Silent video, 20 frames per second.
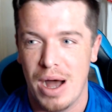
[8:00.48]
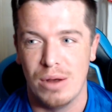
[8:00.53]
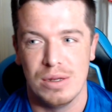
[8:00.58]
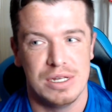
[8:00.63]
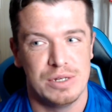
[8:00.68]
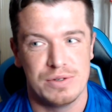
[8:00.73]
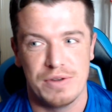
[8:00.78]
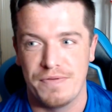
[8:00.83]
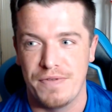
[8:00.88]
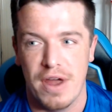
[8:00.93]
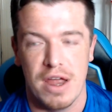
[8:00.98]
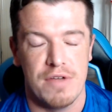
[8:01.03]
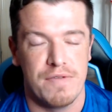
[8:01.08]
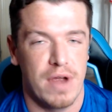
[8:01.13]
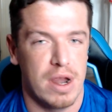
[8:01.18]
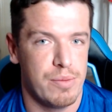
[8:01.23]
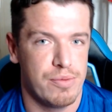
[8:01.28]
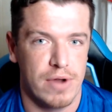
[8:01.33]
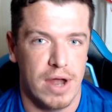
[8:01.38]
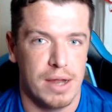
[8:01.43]
it was a very very
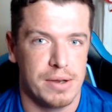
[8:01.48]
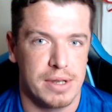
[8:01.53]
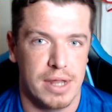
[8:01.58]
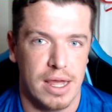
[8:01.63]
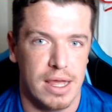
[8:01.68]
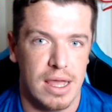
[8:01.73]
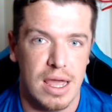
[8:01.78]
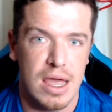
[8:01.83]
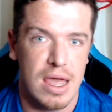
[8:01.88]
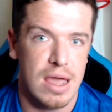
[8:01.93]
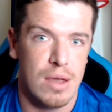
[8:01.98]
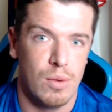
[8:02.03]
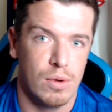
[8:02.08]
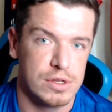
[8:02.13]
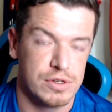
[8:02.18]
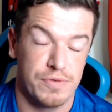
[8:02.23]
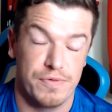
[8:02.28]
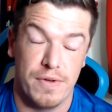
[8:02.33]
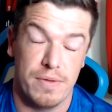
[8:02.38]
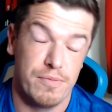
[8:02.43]
proud day. It, it was
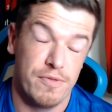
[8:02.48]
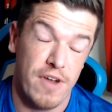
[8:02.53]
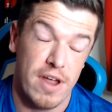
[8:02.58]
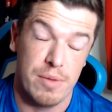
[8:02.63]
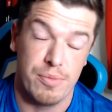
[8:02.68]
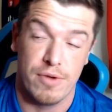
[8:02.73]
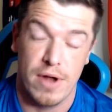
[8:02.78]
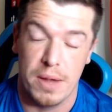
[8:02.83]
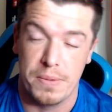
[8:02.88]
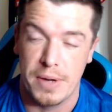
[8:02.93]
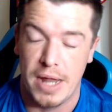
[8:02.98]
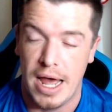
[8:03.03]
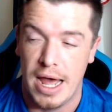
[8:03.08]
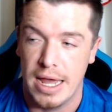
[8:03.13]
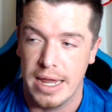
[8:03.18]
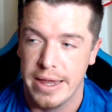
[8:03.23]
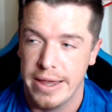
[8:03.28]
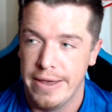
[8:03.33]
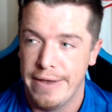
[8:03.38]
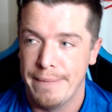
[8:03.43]
a very proud
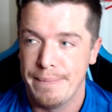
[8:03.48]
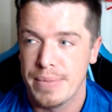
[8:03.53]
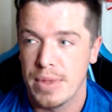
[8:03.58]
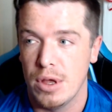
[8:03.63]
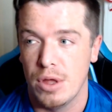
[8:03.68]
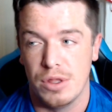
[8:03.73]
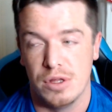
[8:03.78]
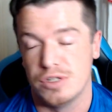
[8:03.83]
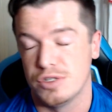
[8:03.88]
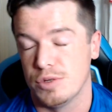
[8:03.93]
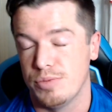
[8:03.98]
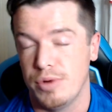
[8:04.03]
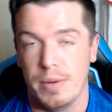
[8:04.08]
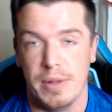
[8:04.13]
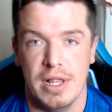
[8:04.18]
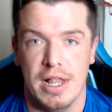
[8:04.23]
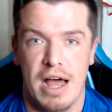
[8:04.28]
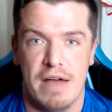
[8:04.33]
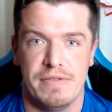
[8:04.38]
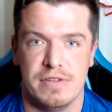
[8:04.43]
night. Others will probably
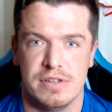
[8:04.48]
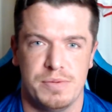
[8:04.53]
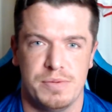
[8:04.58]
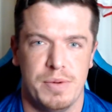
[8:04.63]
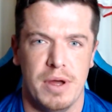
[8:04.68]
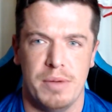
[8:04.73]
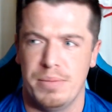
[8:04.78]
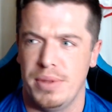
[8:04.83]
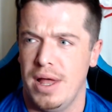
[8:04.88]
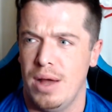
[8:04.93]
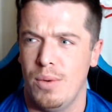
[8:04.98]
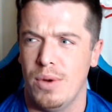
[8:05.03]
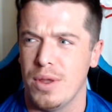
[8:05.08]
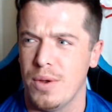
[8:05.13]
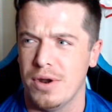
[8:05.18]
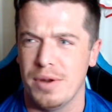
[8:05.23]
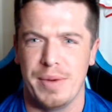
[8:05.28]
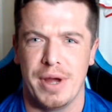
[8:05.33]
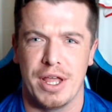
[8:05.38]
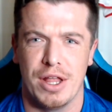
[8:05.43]
laugh and be like, "What are you on
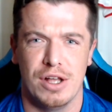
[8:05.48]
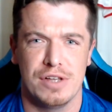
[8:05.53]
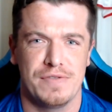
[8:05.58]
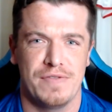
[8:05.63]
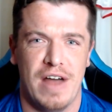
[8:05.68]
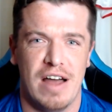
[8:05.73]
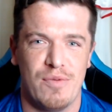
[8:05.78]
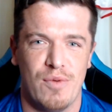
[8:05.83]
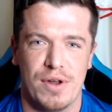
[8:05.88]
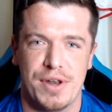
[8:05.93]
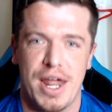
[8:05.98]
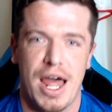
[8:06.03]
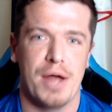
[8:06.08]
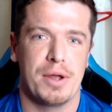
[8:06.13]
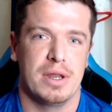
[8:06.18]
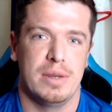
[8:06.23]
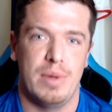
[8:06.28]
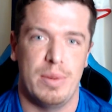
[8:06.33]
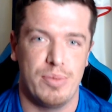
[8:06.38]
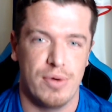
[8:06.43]
about? You lost five one. How can
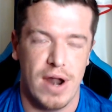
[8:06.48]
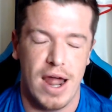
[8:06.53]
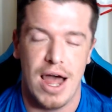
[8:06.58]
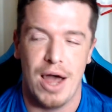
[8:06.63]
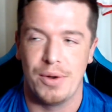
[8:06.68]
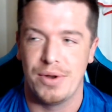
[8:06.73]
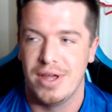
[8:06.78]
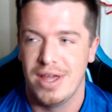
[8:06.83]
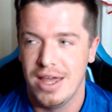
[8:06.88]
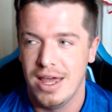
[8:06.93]
you be proud?"